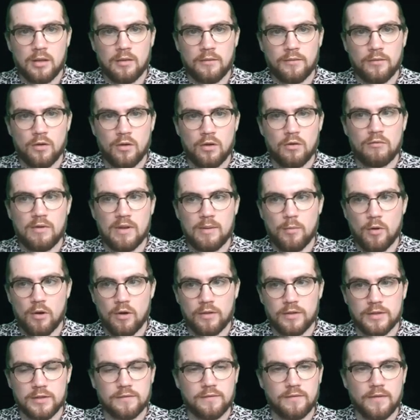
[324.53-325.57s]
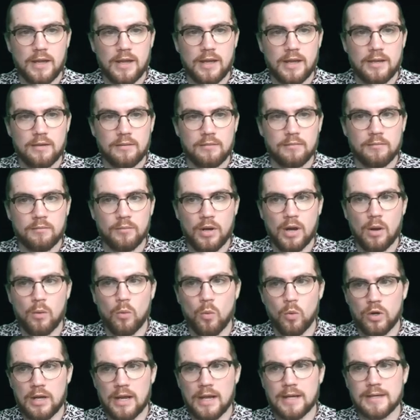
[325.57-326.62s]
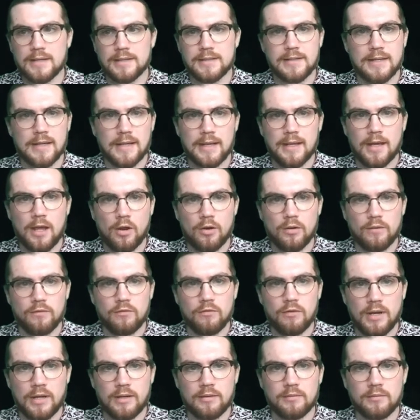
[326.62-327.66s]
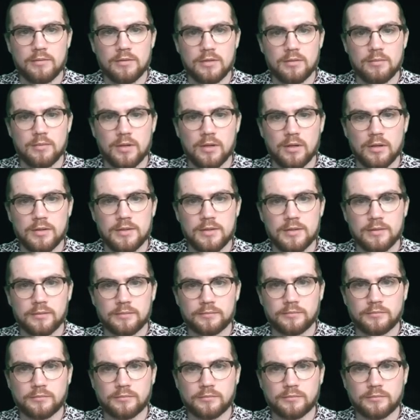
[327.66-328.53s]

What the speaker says: Fungal Rebirth is fine, but I would like to stay out of green, to be honest.